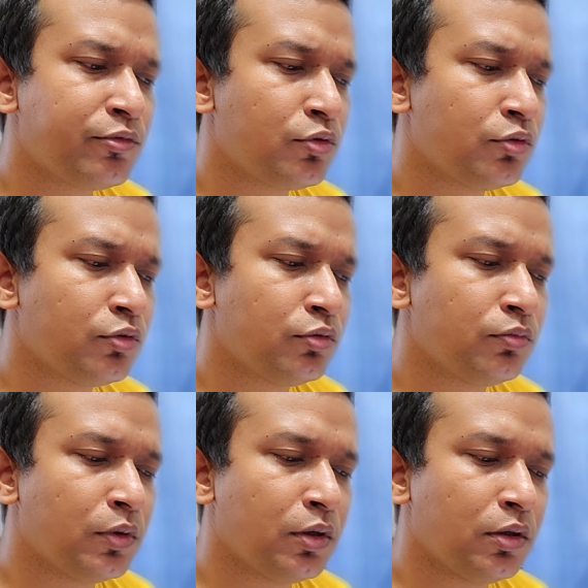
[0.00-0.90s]
to
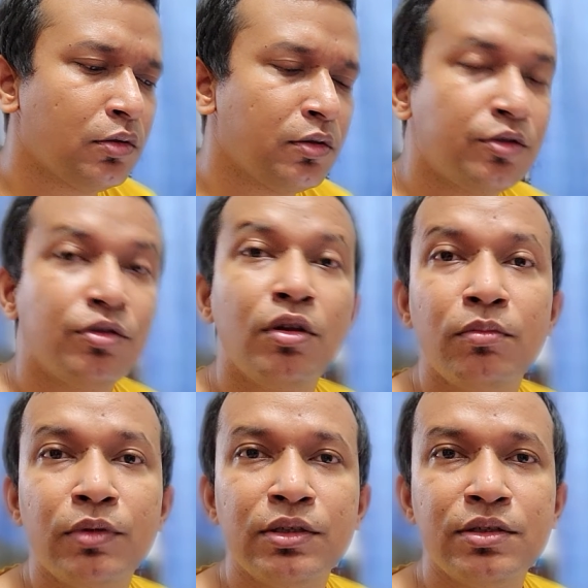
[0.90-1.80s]

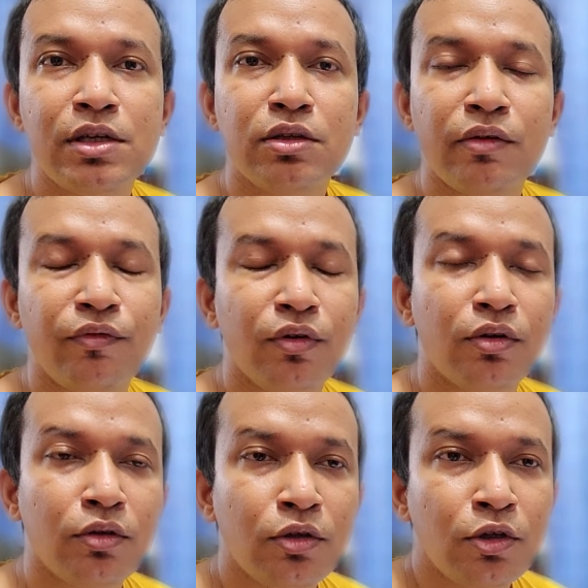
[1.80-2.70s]
resolve this discomfort.
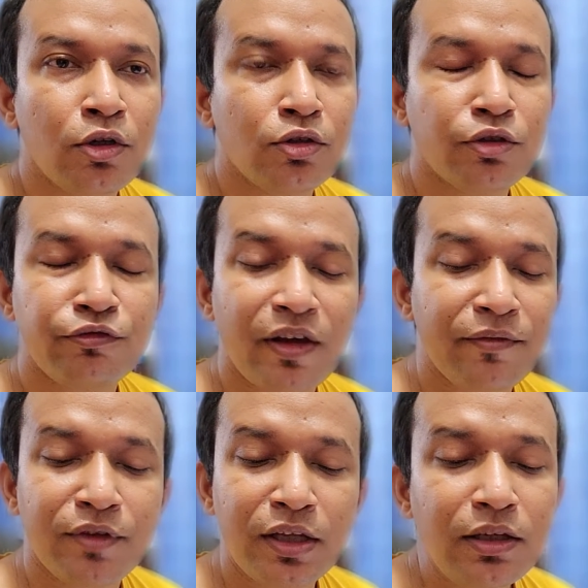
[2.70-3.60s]
So 5
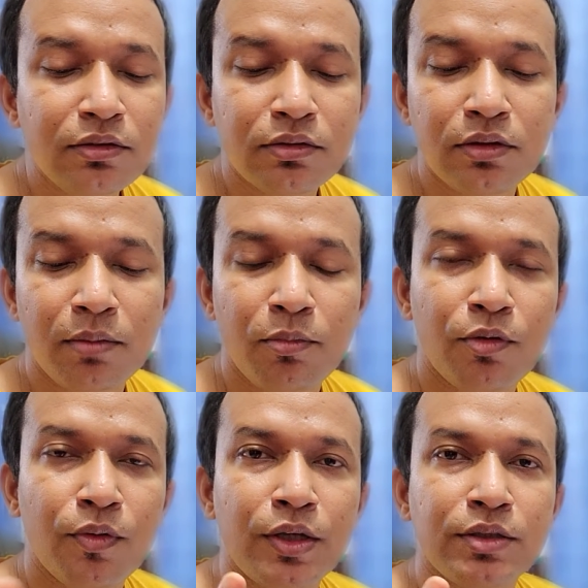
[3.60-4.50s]
things. Number
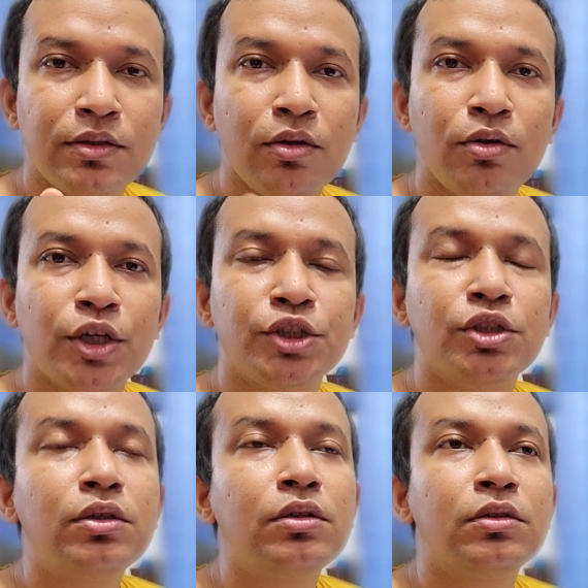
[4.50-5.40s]
one is the
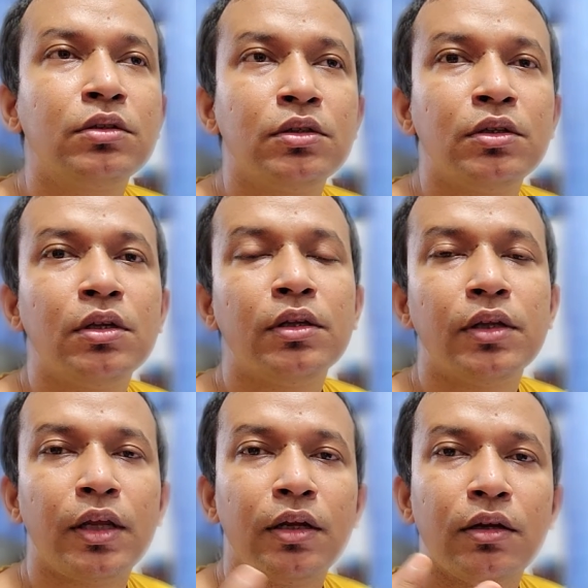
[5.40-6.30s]
location,
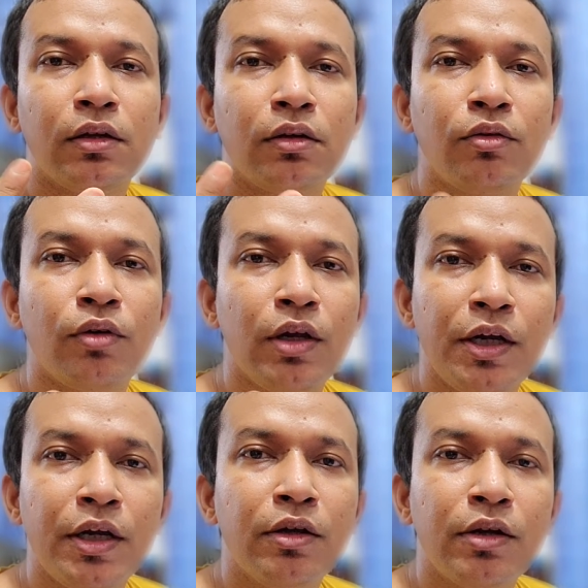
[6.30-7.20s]
then
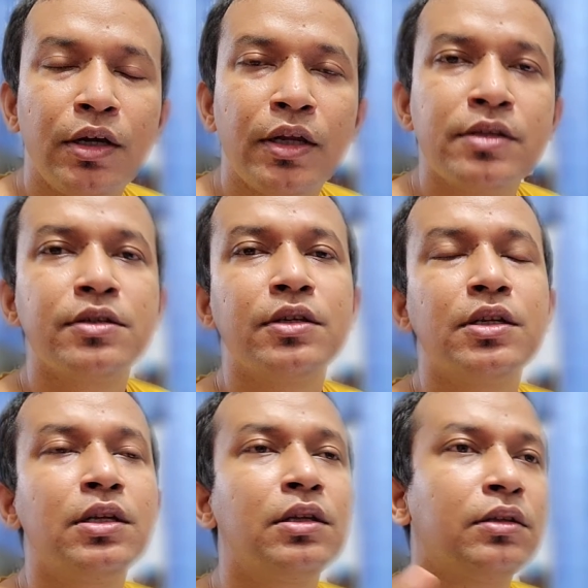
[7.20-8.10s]
quality or
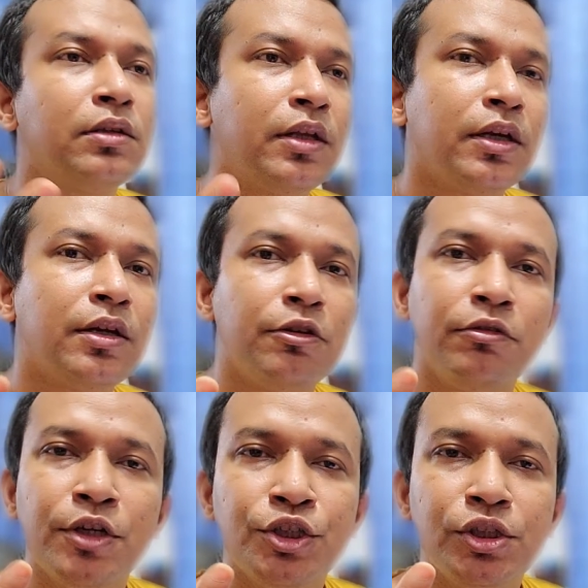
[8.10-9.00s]
intensity, then
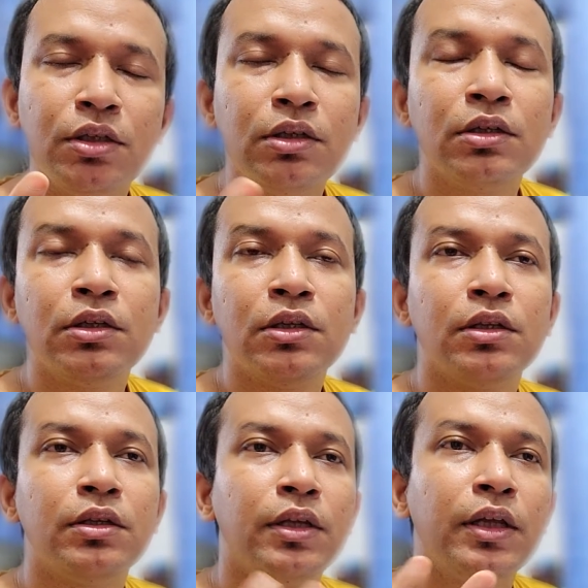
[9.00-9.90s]
duration,
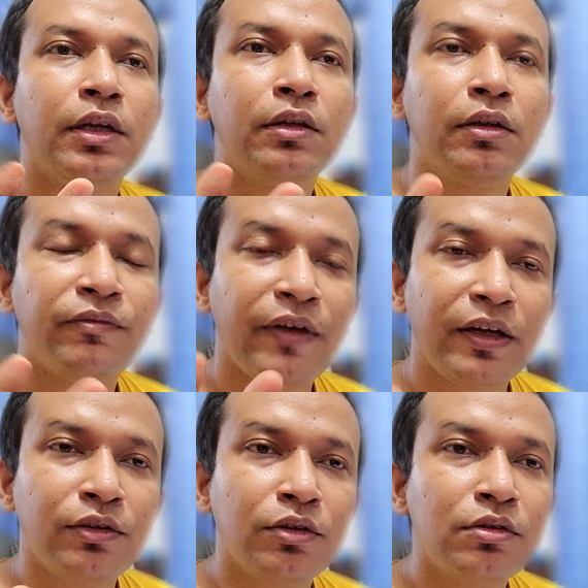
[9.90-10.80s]
then the
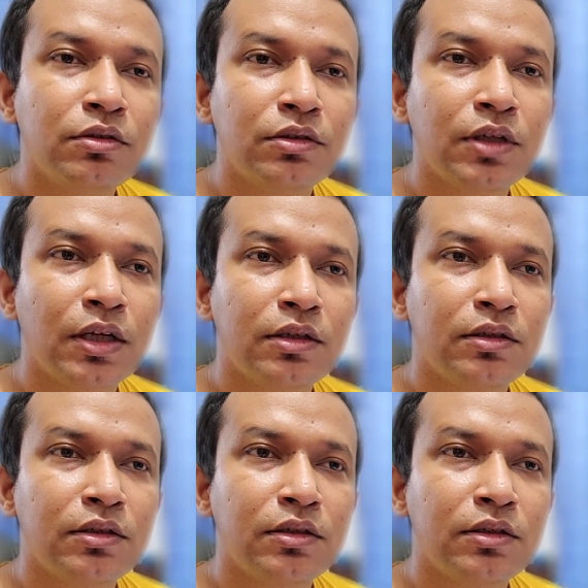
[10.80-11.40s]
factors that